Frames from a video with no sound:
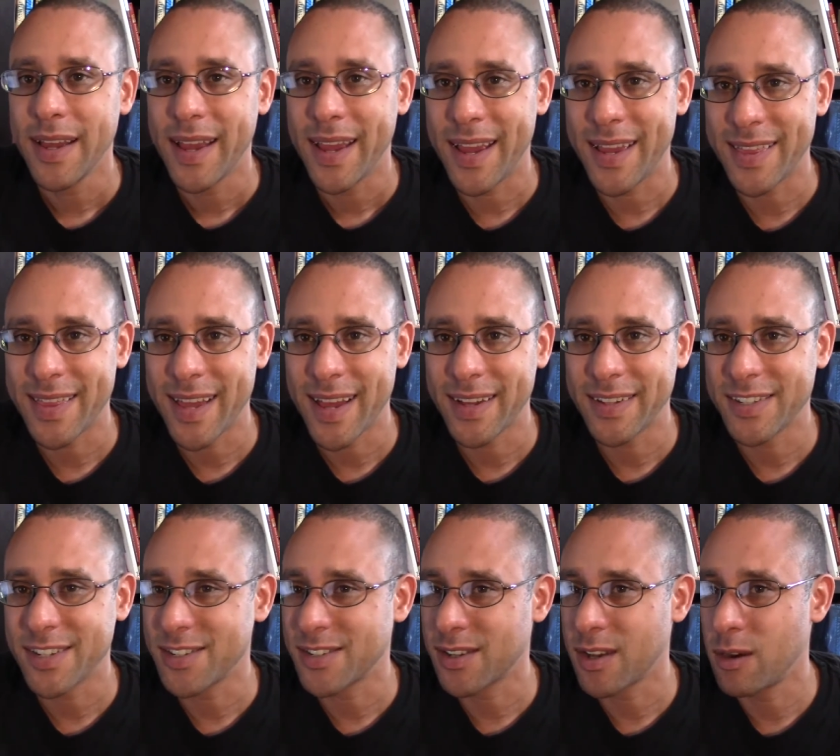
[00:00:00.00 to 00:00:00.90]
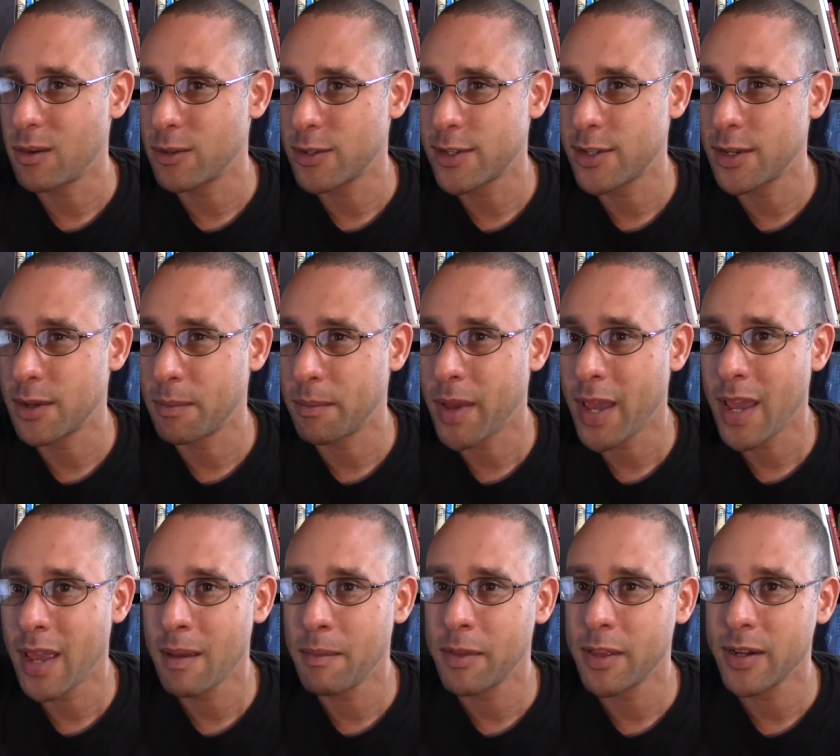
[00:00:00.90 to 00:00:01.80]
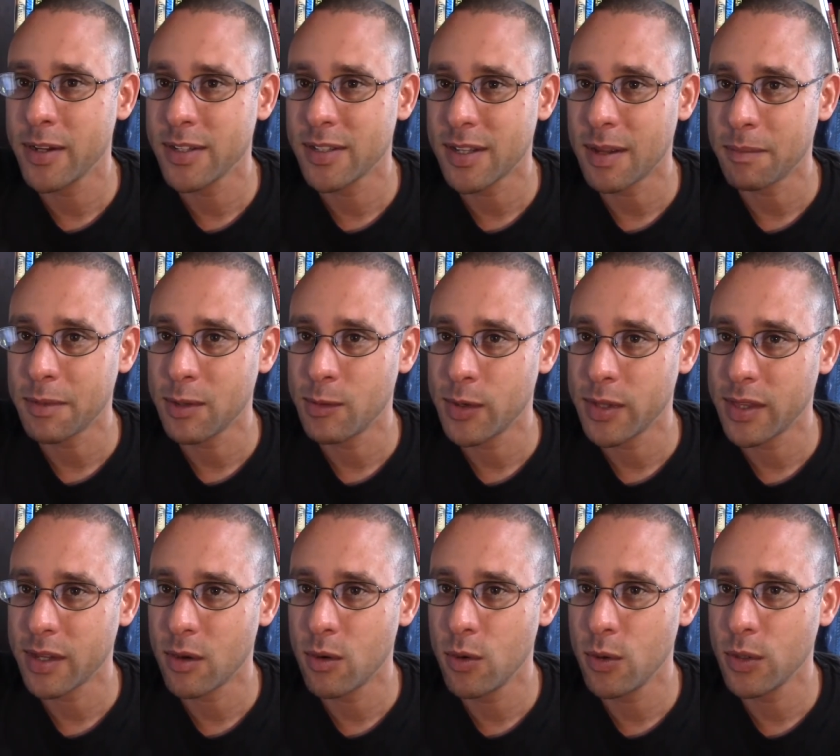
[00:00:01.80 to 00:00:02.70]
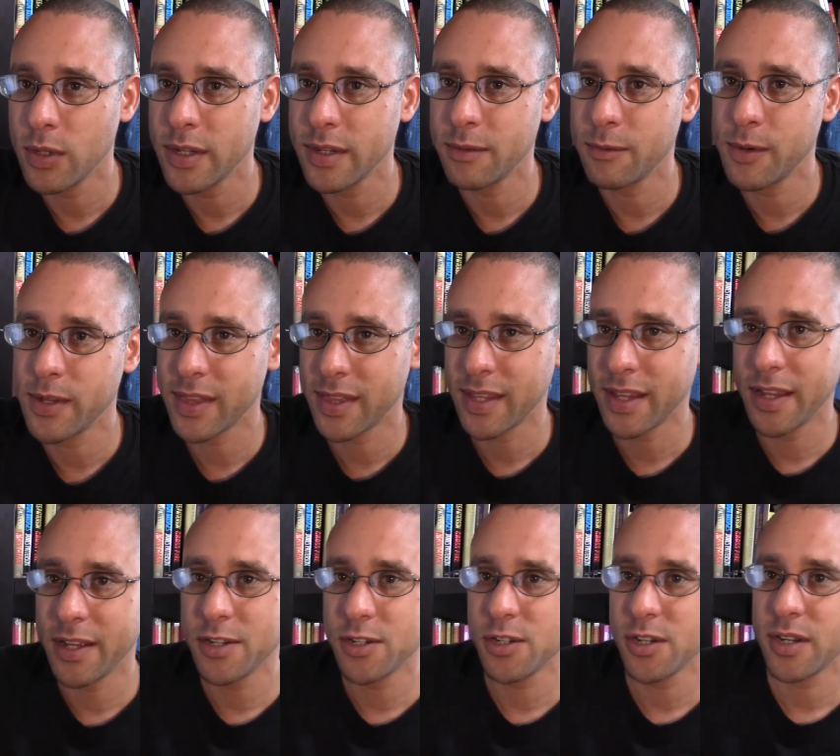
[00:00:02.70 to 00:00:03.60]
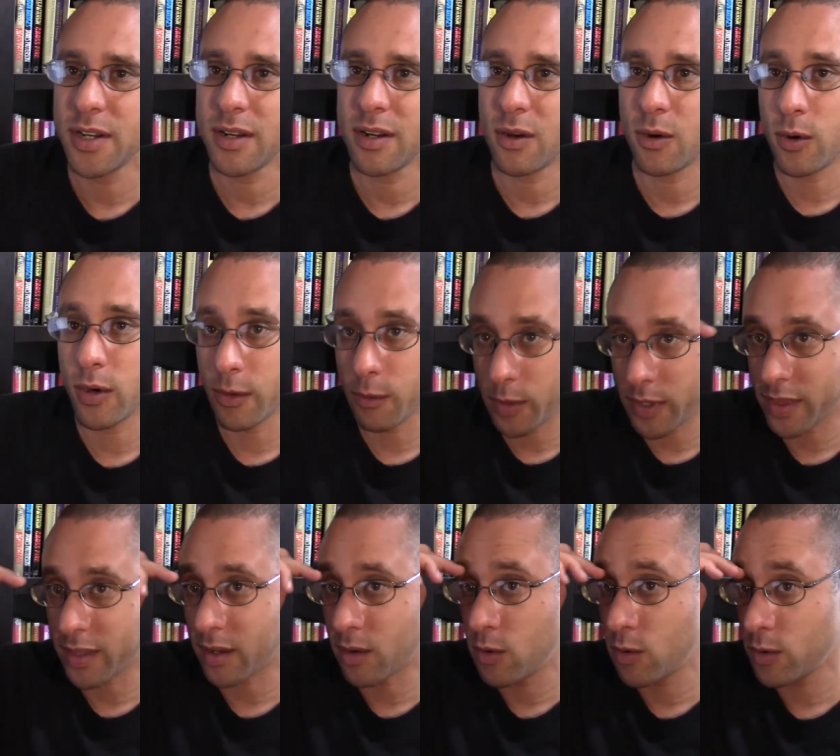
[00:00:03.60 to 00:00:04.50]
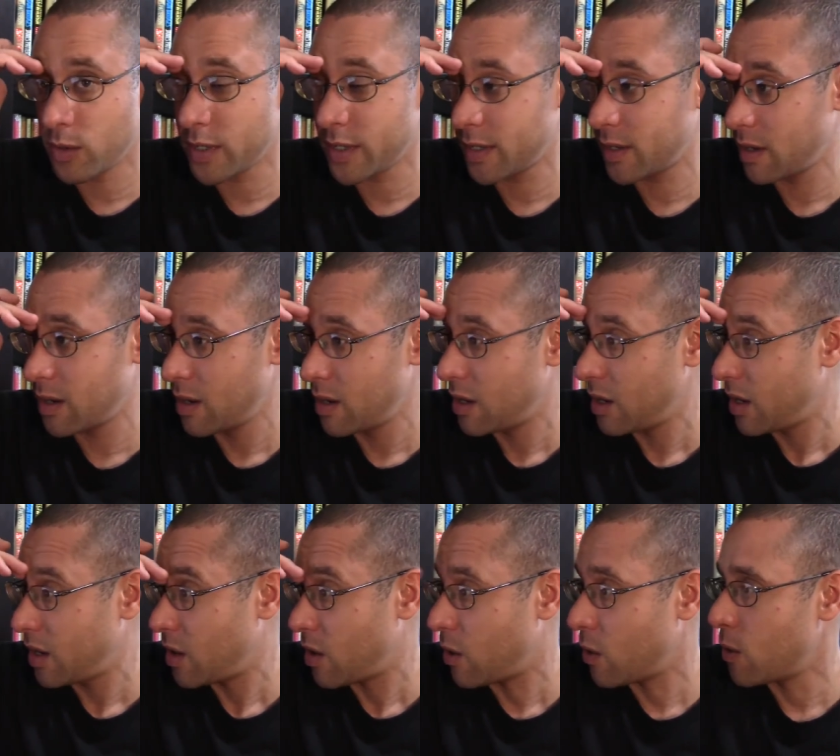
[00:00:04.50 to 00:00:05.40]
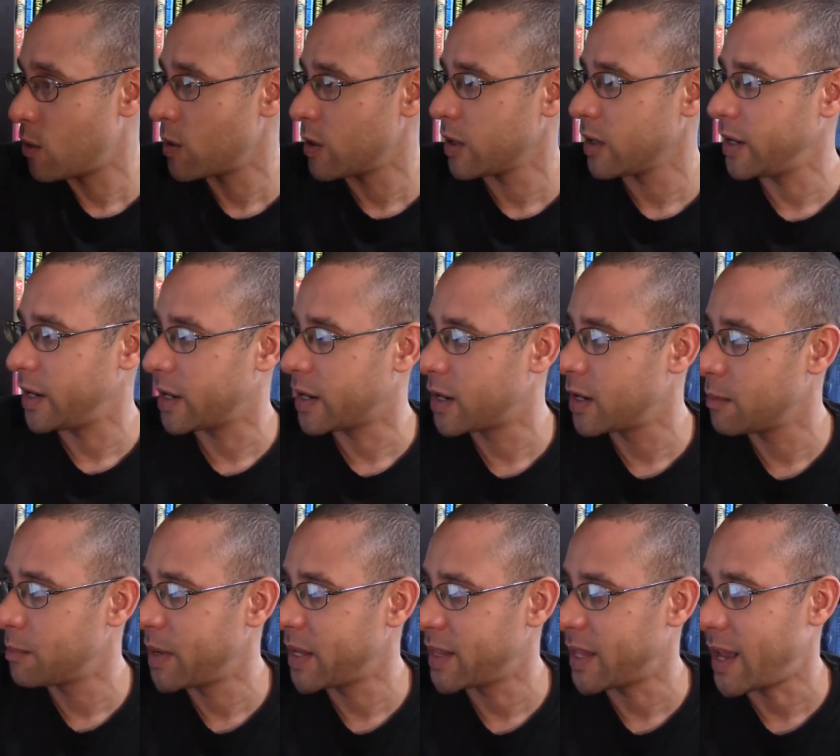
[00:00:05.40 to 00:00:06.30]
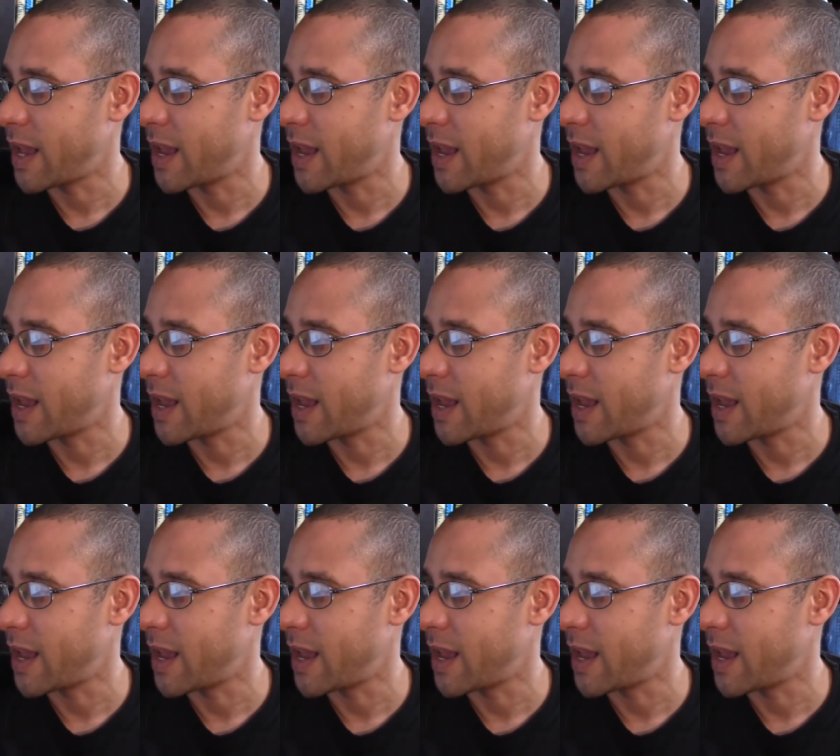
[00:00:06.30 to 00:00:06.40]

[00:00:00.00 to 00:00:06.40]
And that just goes to maybe there's something with the coolant, with the engine, or with the coolant, or it could be the